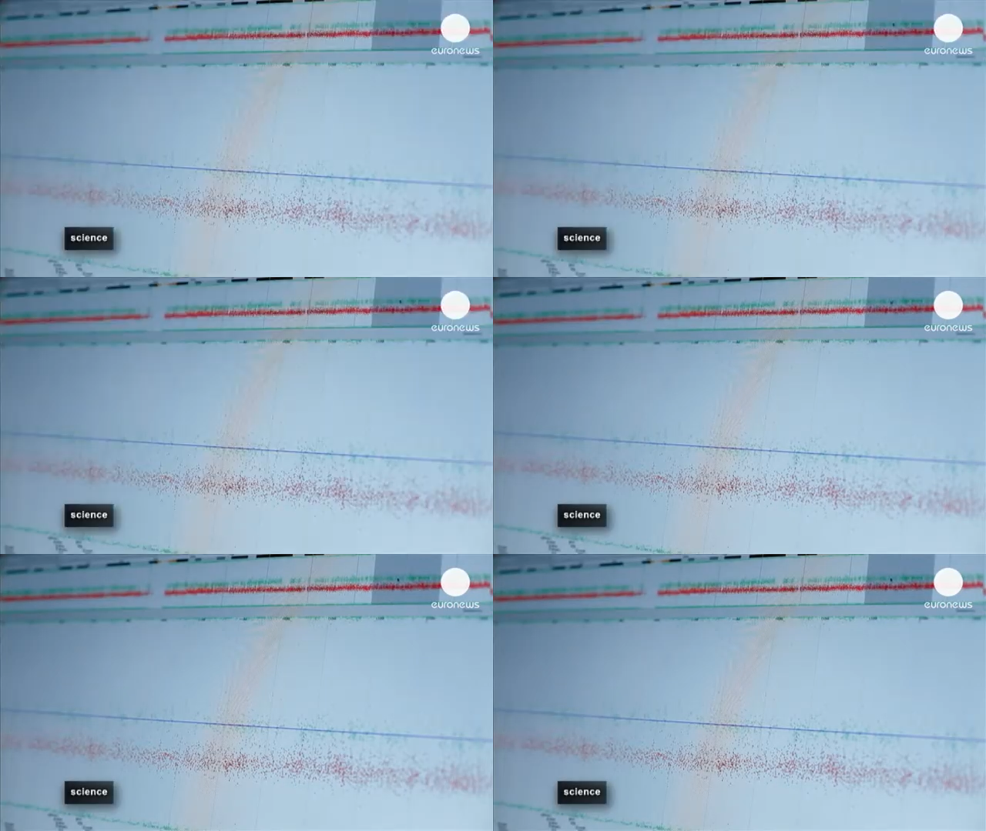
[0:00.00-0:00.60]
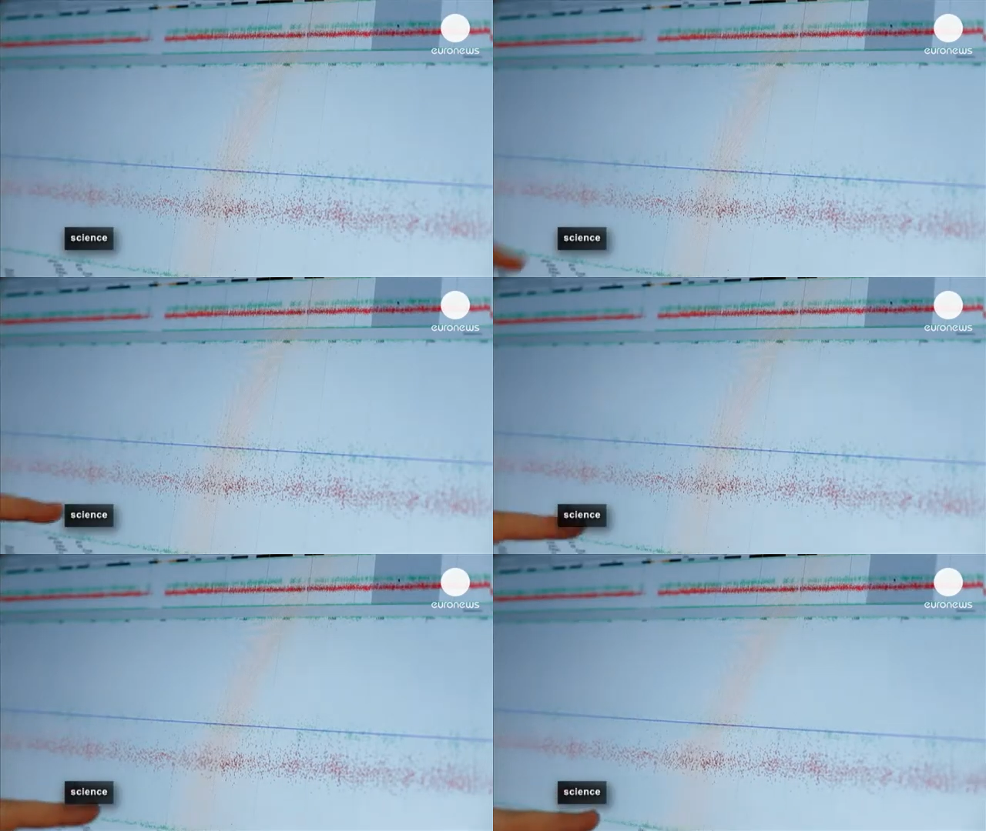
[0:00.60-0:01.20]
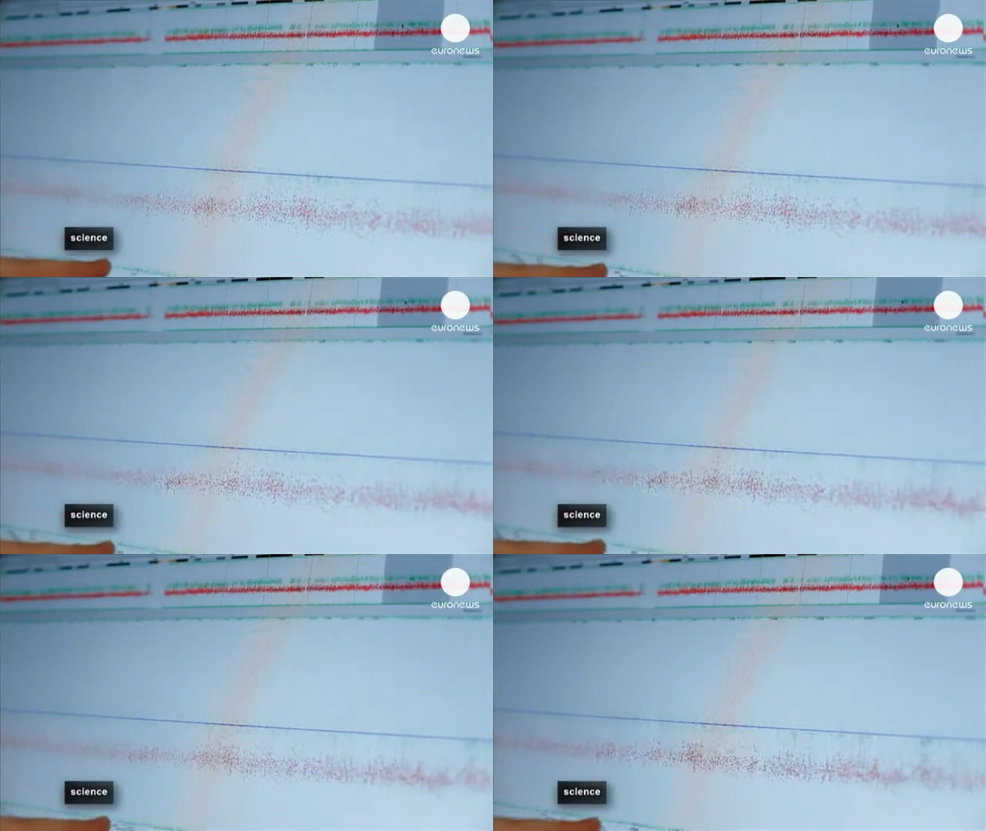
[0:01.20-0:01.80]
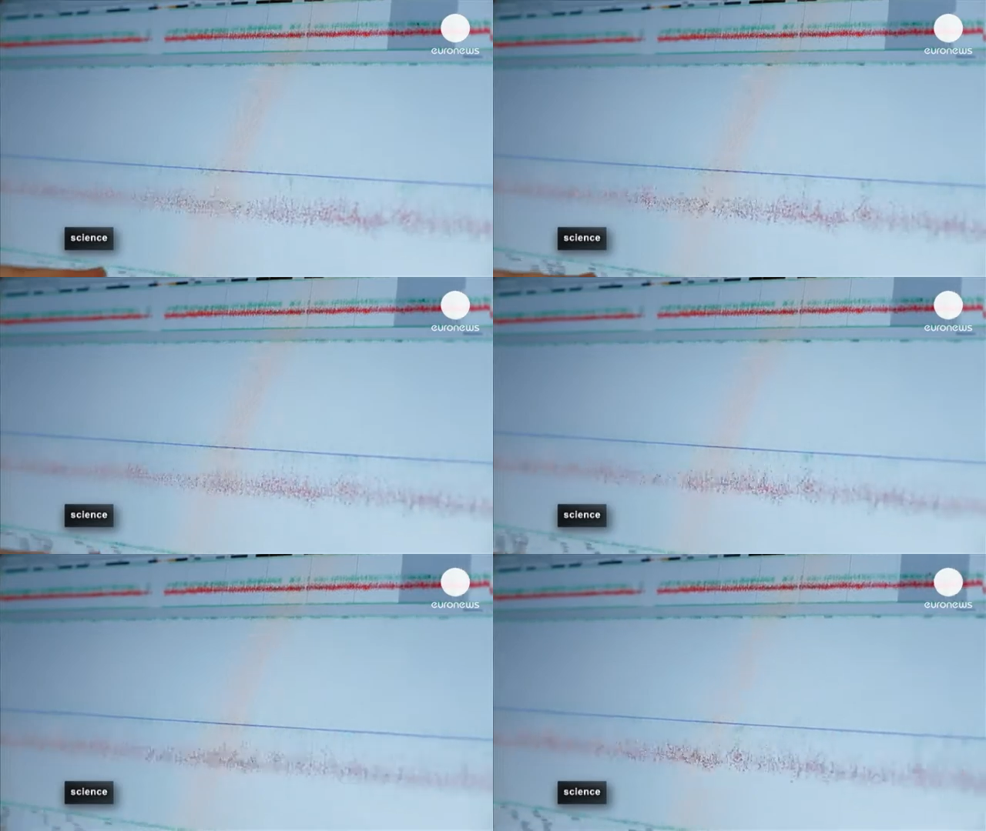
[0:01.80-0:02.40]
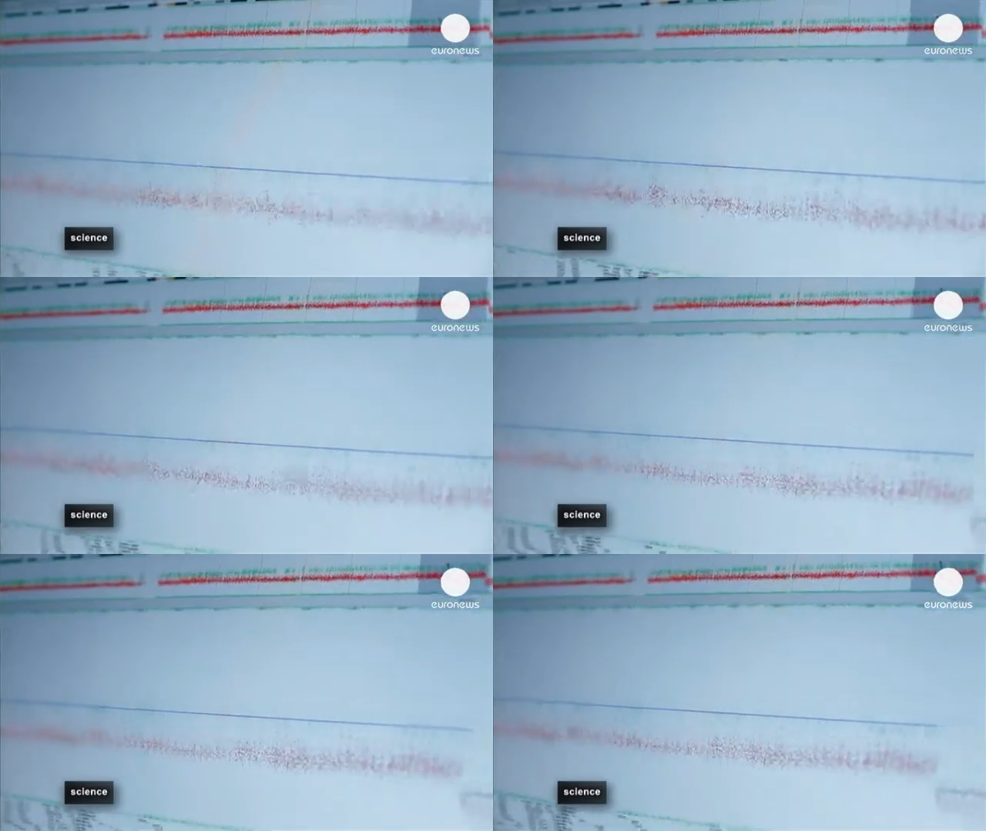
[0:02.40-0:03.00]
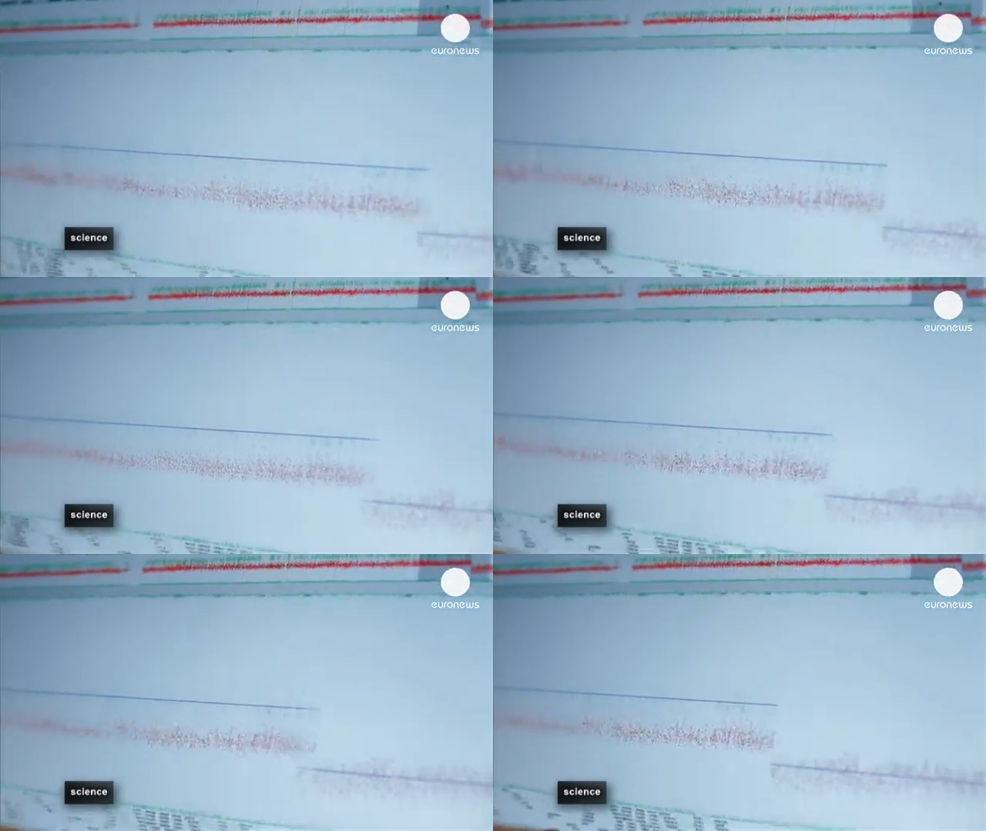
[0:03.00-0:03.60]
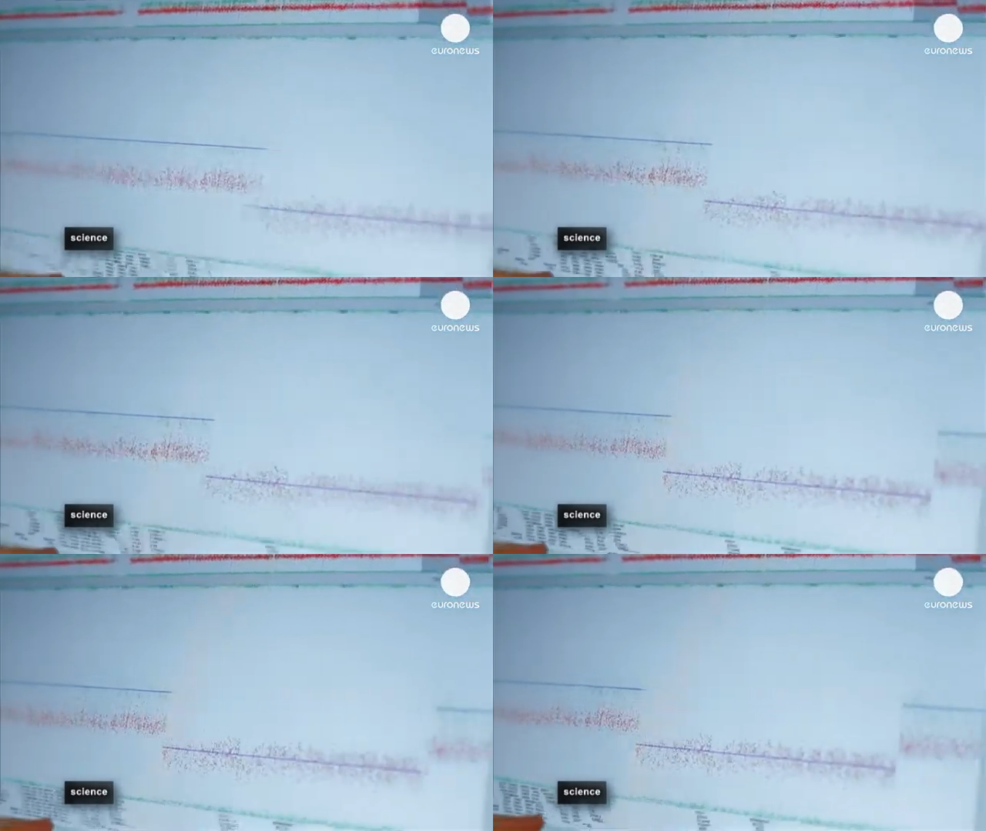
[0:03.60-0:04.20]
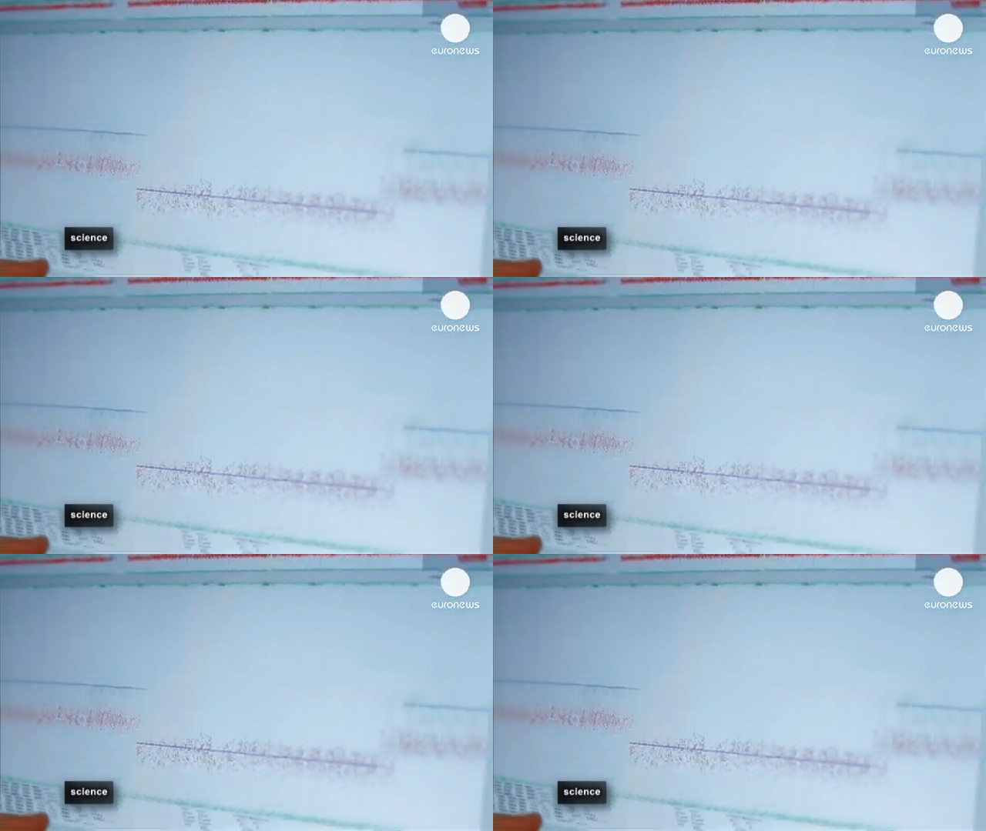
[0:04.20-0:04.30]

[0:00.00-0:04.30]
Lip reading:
Nobody's mouth can be seen.